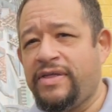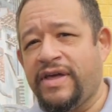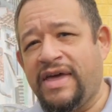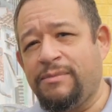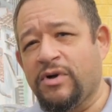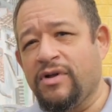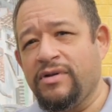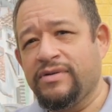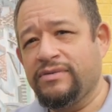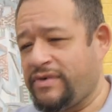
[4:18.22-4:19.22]
the gimbal,
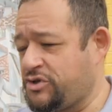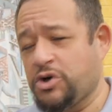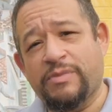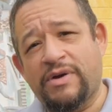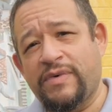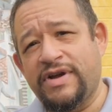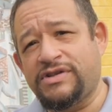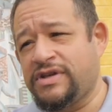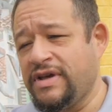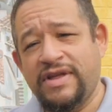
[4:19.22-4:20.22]
when I turn my
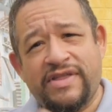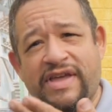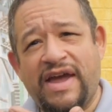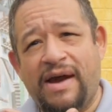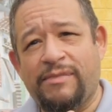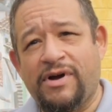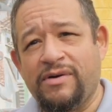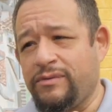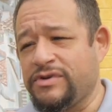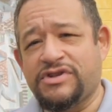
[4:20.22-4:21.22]
wrist, the camera
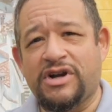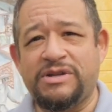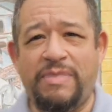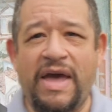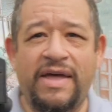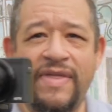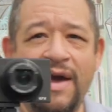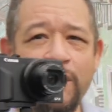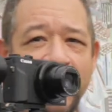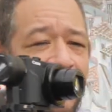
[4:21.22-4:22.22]
will start to pan
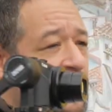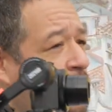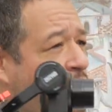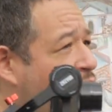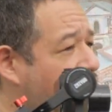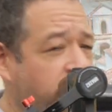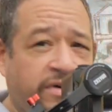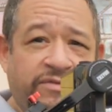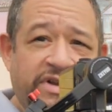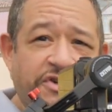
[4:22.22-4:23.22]
that way.
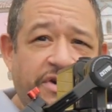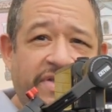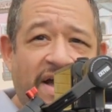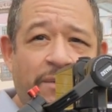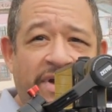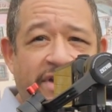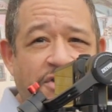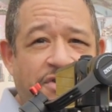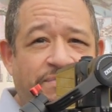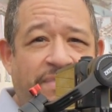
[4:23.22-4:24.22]
Or when I turn it that way,
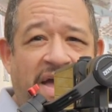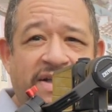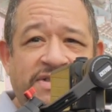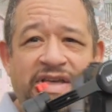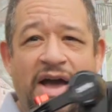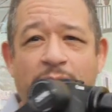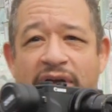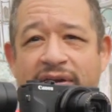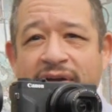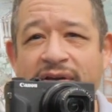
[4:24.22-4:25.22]
it pans that
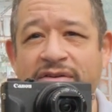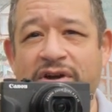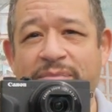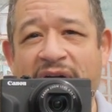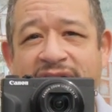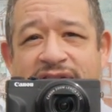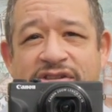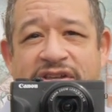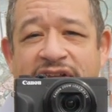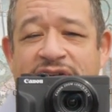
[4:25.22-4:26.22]
way. Come back to the
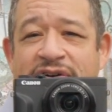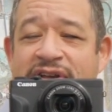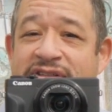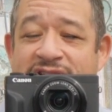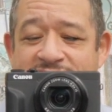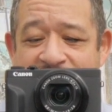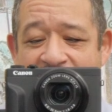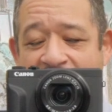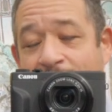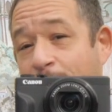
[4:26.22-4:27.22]
center, it does
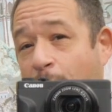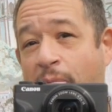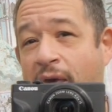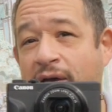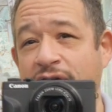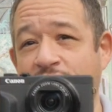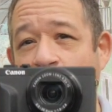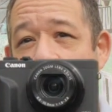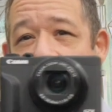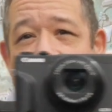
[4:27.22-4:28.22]
that.
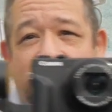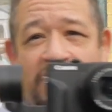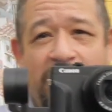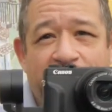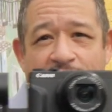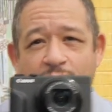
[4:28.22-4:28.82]
So, you know, if you're